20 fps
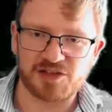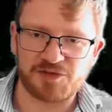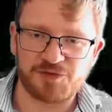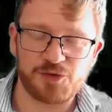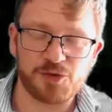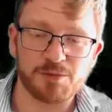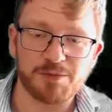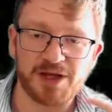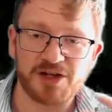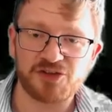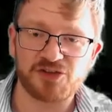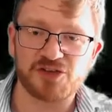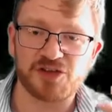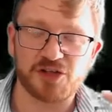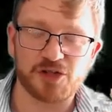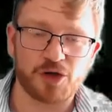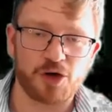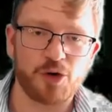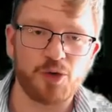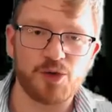you imagine
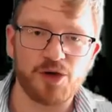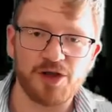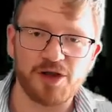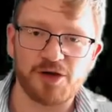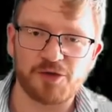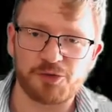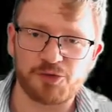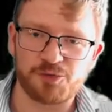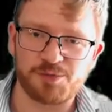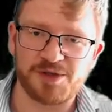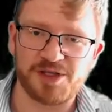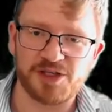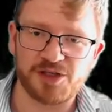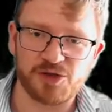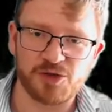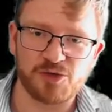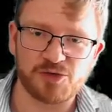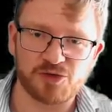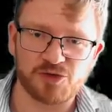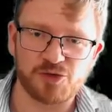that the whole Earth is being
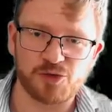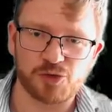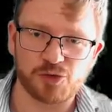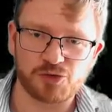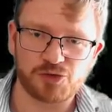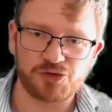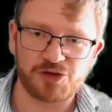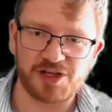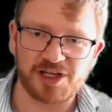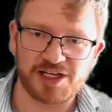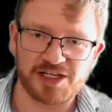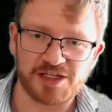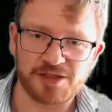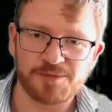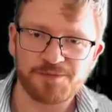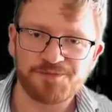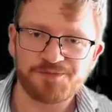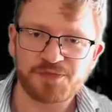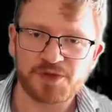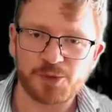used as your
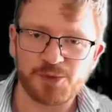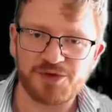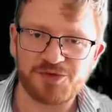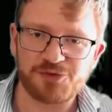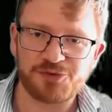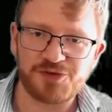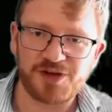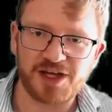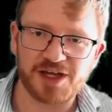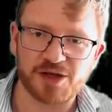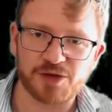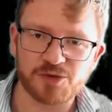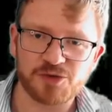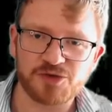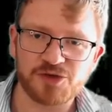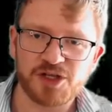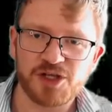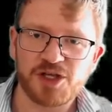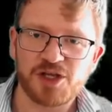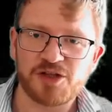train, we
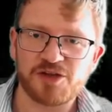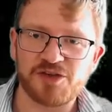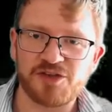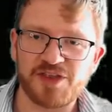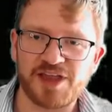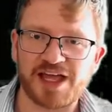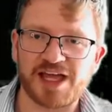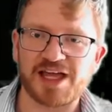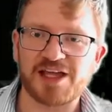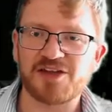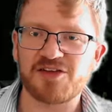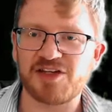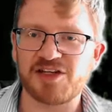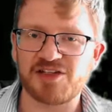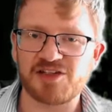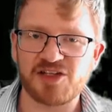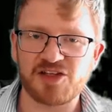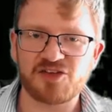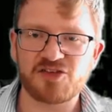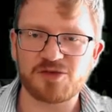found
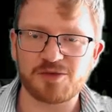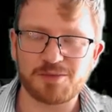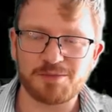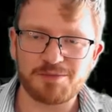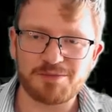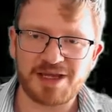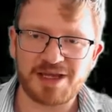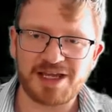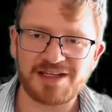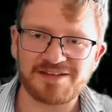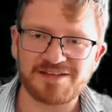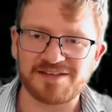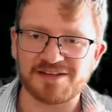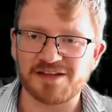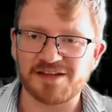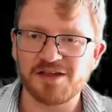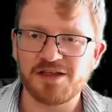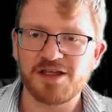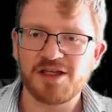that doesn't matter